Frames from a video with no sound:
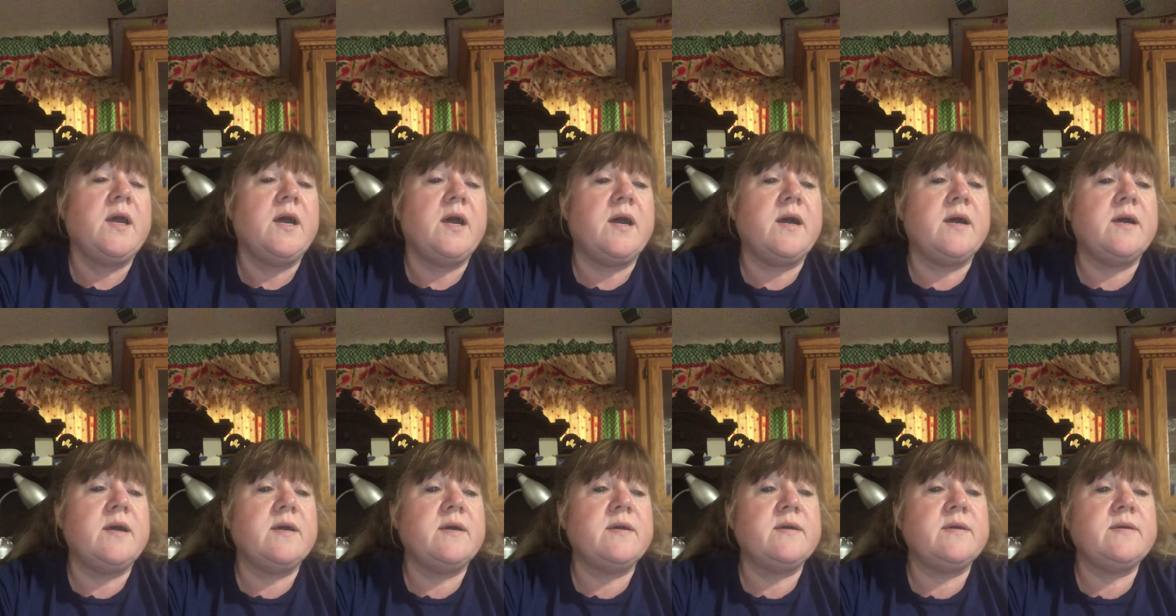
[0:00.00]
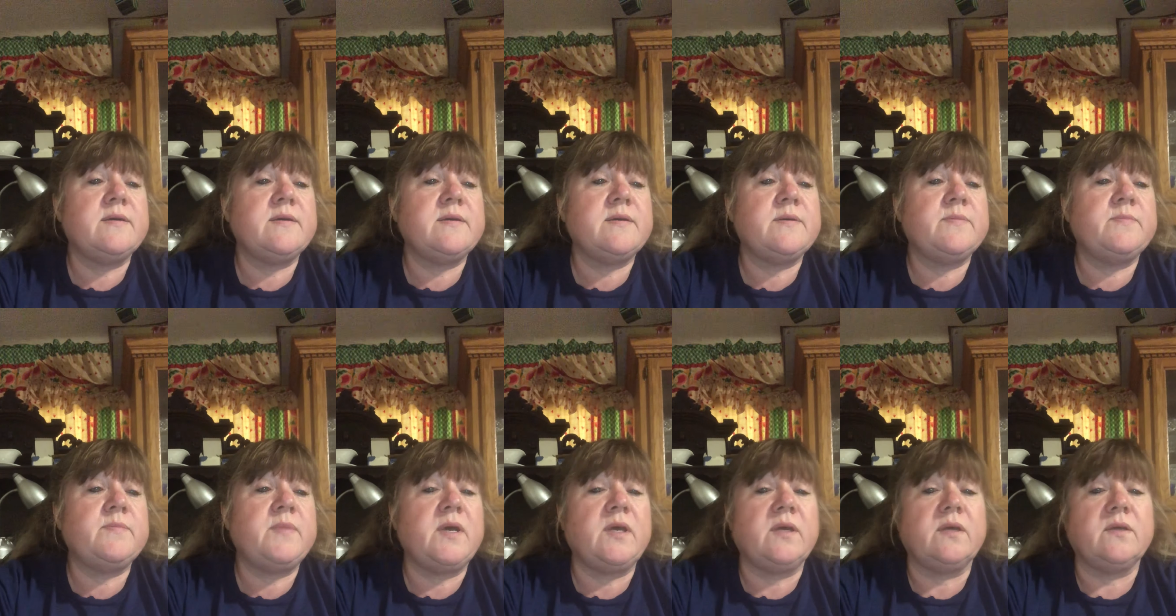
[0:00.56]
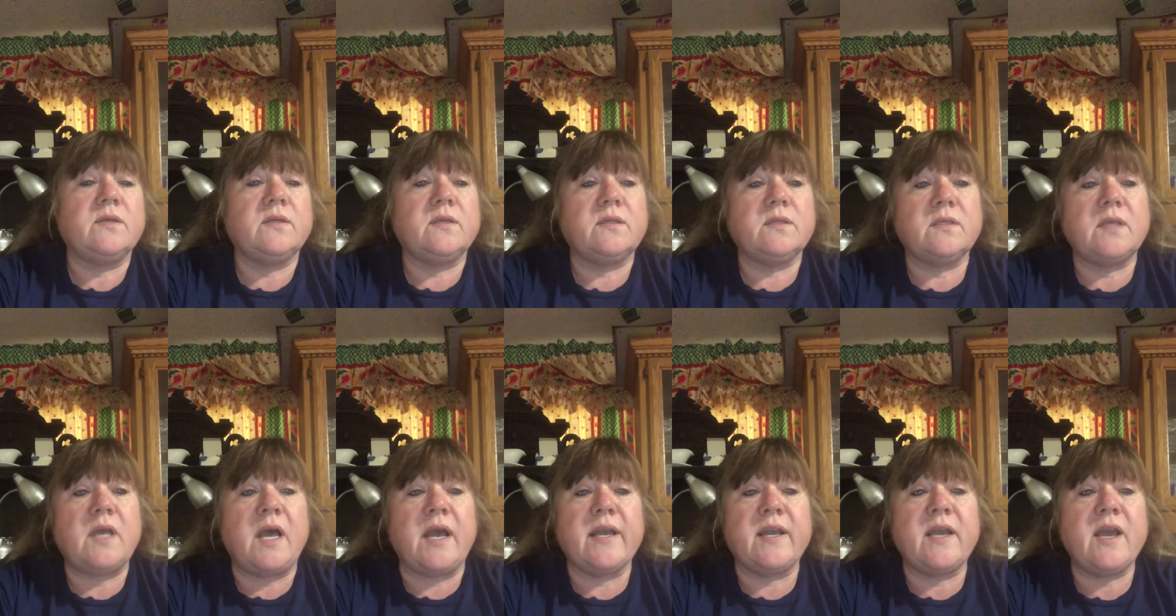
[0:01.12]
I
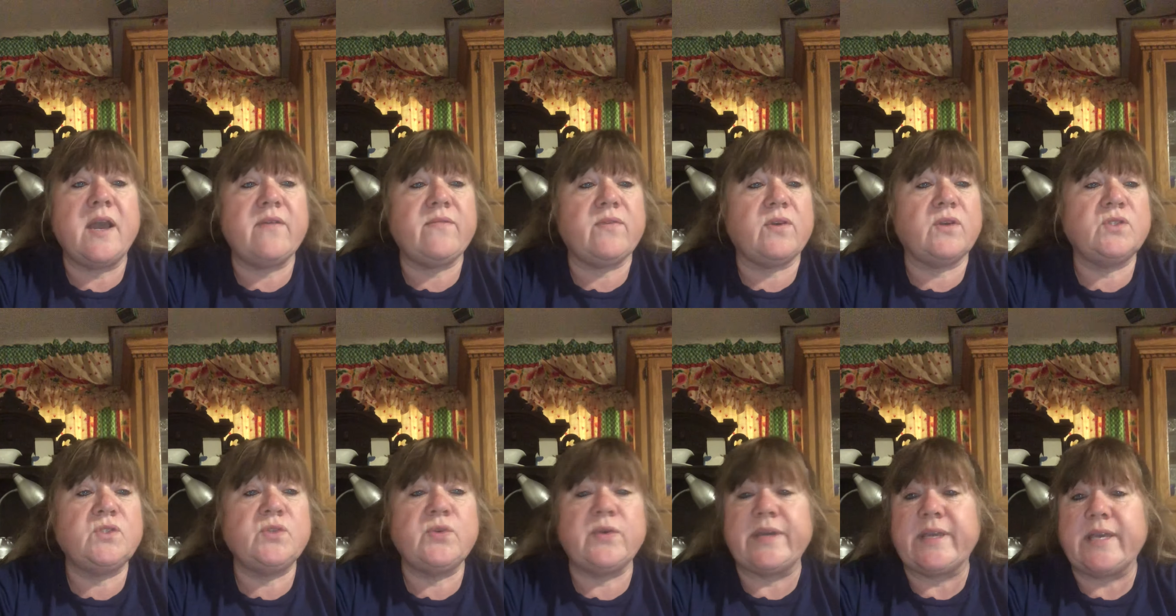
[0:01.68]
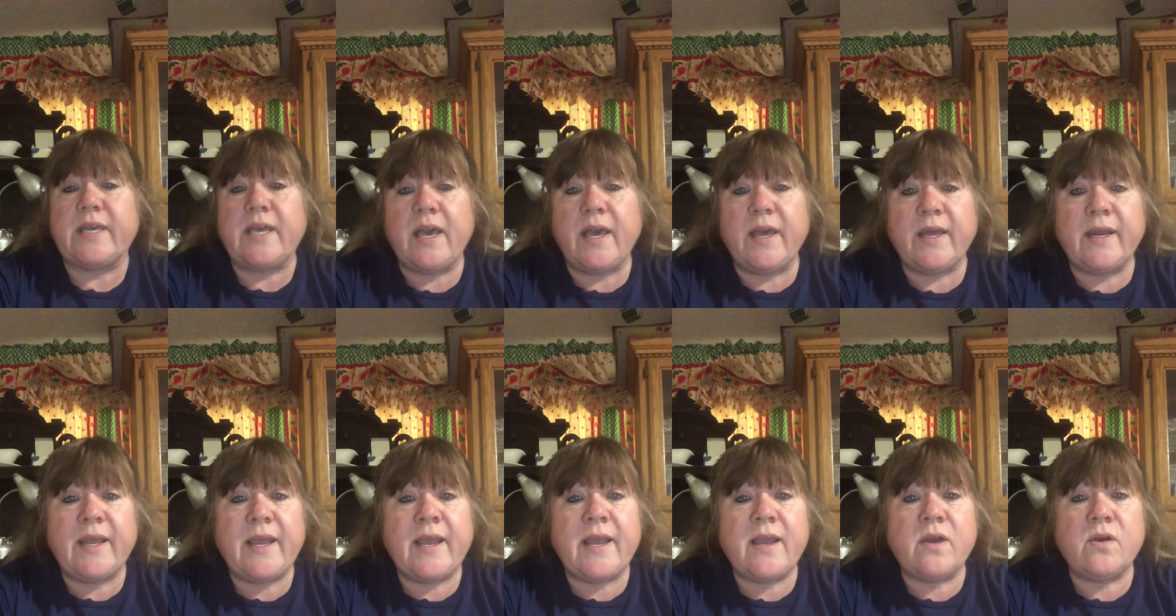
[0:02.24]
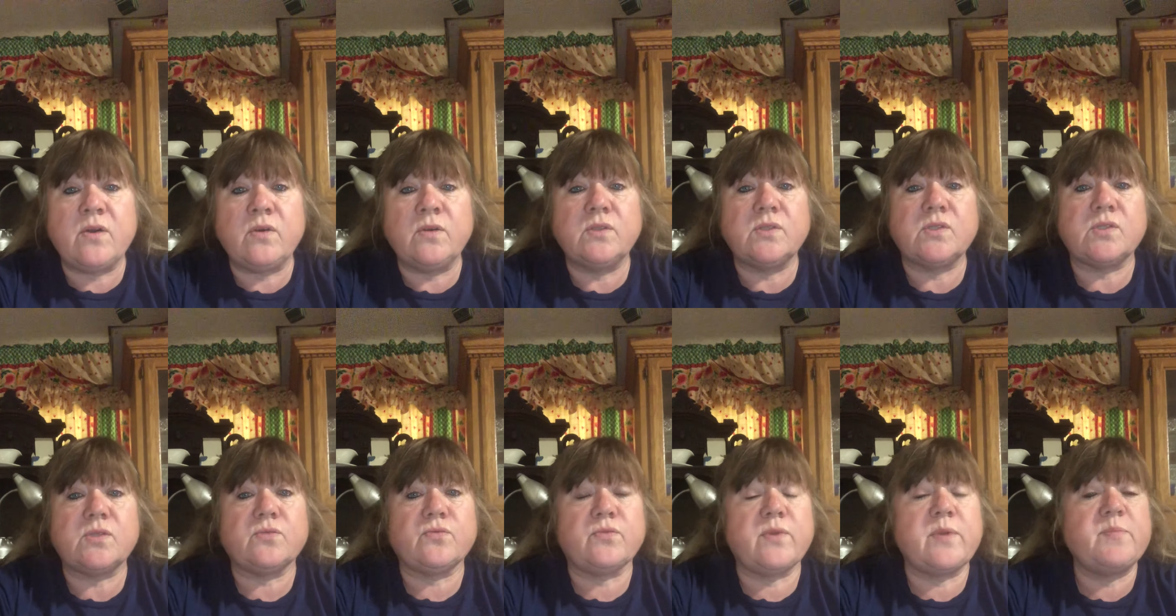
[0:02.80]
cover doing
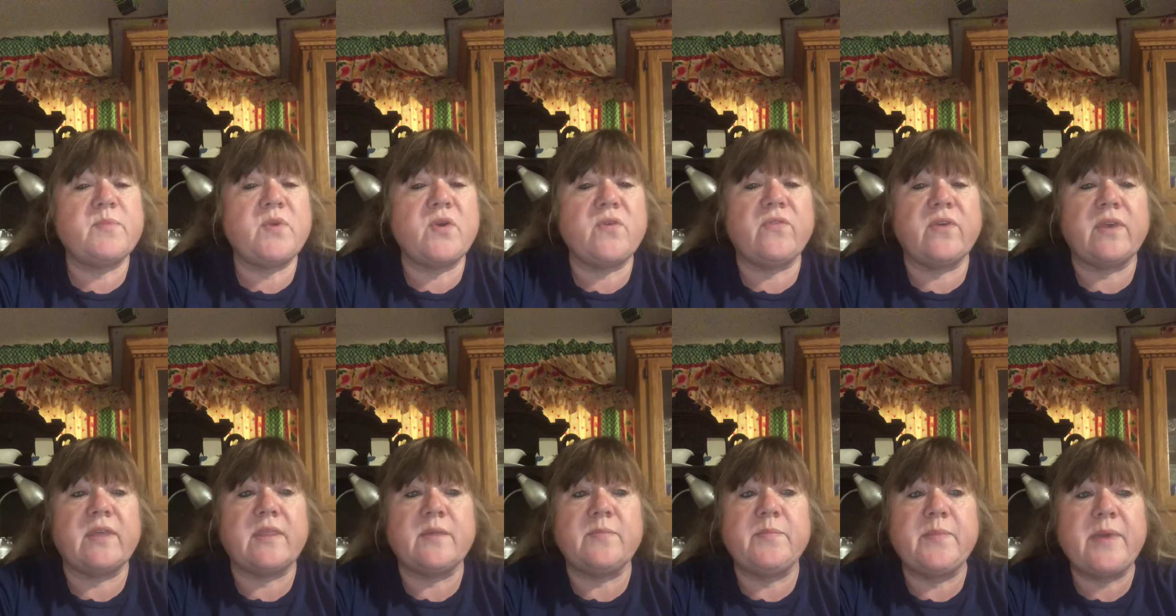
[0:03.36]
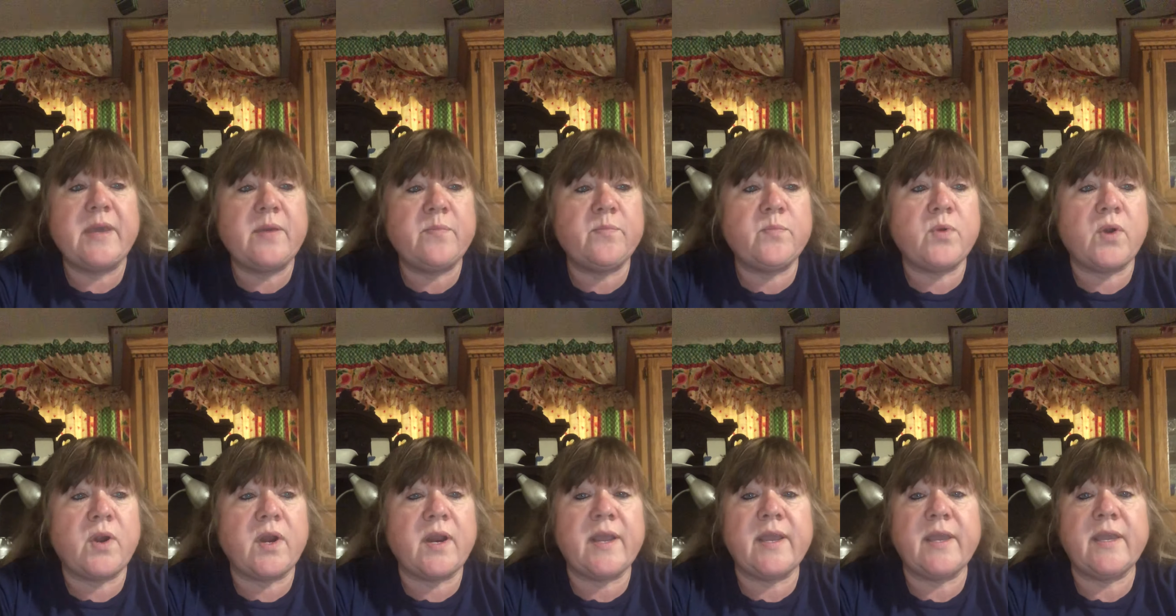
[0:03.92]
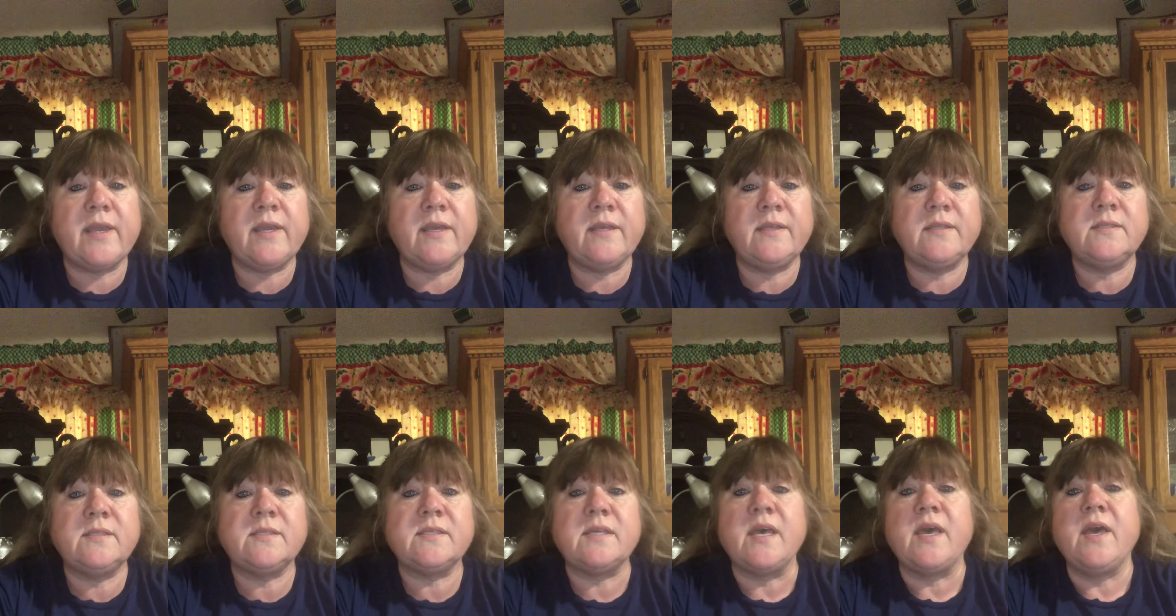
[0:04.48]
cutouts, removing the
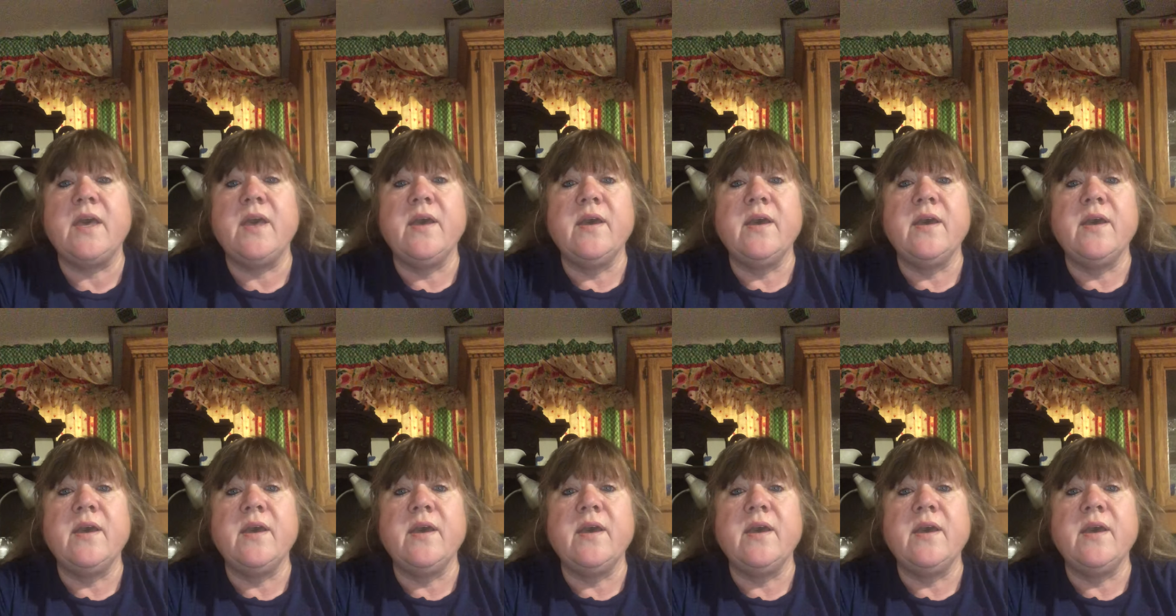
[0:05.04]
membranes,